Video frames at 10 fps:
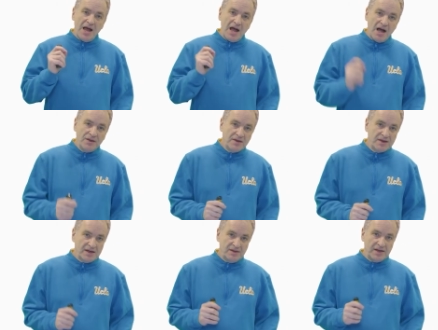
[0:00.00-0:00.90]
Other
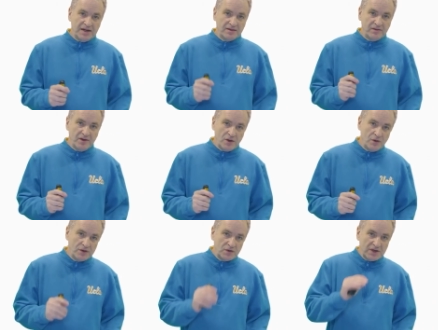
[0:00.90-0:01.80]
than that, though,
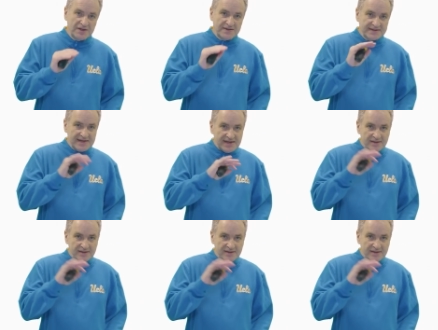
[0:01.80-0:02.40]
you can see